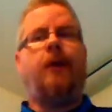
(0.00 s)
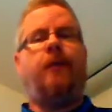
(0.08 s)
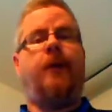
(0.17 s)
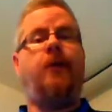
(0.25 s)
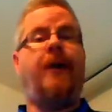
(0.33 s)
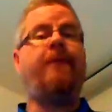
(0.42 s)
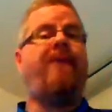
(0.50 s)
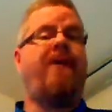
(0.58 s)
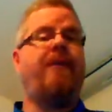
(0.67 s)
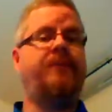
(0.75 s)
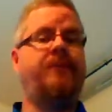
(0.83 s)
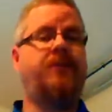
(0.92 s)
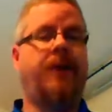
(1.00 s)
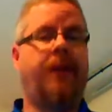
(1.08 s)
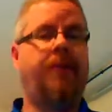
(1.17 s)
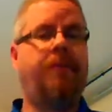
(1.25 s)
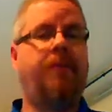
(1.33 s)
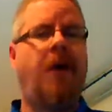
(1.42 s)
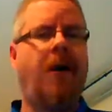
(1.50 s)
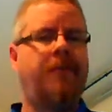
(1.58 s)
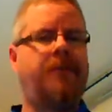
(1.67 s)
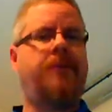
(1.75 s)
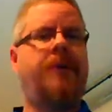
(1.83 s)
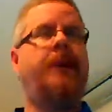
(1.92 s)
Then you have arm strength. Arm
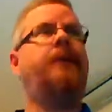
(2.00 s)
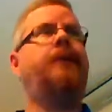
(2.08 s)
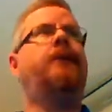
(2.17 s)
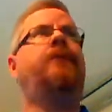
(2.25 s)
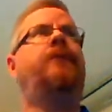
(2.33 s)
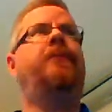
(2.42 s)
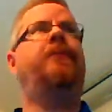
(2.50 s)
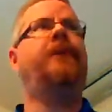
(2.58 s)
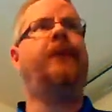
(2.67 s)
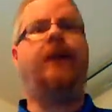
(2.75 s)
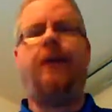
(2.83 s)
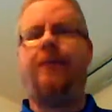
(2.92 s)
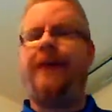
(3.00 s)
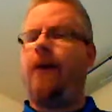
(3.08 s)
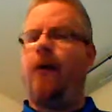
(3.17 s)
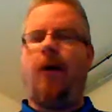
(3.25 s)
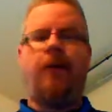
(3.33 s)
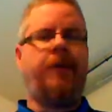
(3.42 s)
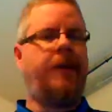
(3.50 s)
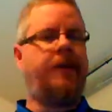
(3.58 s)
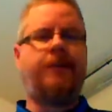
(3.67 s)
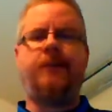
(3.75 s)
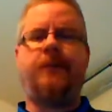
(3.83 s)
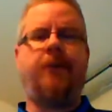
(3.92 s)
strength is the ability to make all the
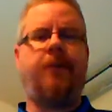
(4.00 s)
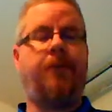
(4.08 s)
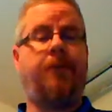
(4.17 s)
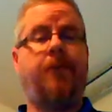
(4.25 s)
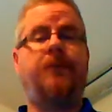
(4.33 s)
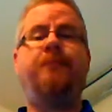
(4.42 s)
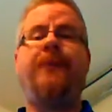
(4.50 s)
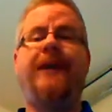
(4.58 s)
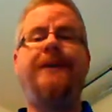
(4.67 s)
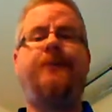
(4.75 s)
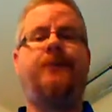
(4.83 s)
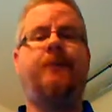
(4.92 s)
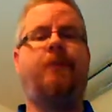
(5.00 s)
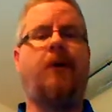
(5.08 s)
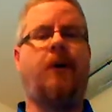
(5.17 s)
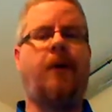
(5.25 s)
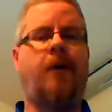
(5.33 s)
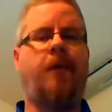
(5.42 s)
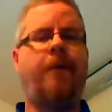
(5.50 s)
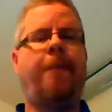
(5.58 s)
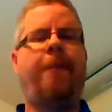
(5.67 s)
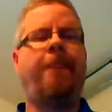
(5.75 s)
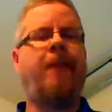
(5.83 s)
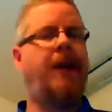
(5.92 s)
necessary throws. Place the ball
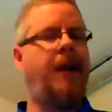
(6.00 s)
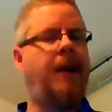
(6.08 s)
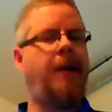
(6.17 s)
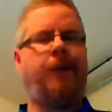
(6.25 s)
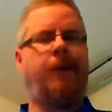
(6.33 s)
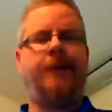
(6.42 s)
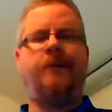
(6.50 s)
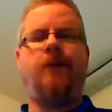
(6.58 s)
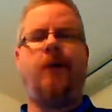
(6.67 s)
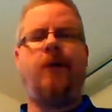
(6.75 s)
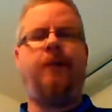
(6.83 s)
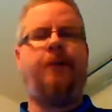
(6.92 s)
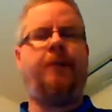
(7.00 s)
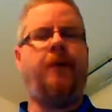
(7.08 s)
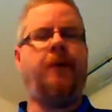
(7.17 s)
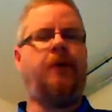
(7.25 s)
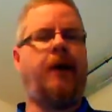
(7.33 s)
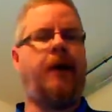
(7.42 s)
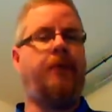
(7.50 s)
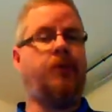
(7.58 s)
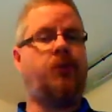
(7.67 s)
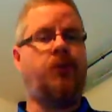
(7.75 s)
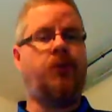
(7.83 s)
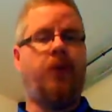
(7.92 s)
any place on the field, either
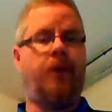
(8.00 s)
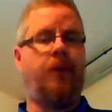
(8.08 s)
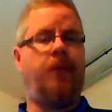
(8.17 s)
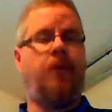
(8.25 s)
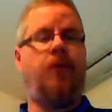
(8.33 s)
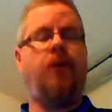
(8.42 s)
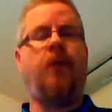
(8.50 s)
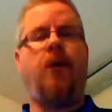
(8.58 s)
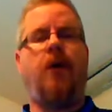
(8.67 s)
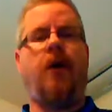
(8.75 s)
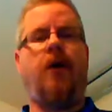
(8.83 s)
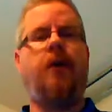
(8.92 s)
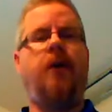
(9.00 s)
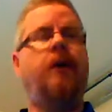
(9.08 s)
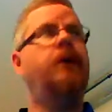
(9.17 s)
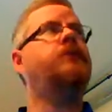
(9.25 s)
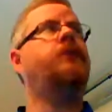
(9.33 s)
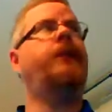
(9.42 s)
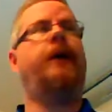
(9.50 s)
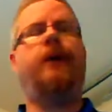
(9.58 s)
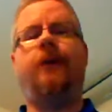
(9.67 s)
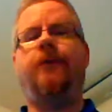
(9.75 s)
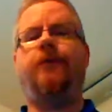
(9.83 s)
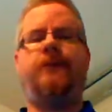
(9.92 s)
short or long, so that
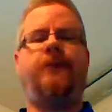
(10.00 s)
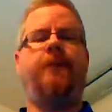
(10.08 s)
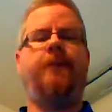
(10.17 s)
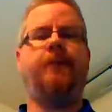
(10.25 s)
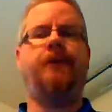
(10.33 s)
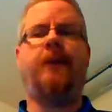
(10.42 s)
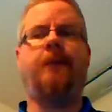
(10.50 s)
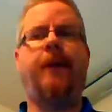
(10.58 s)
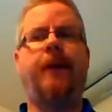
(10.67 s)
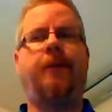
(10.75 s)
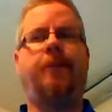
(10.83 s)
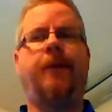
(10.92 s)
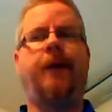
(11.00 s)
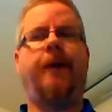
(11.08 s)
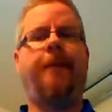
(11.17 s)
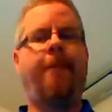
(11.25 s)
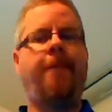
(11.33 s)
his receivers can make the play.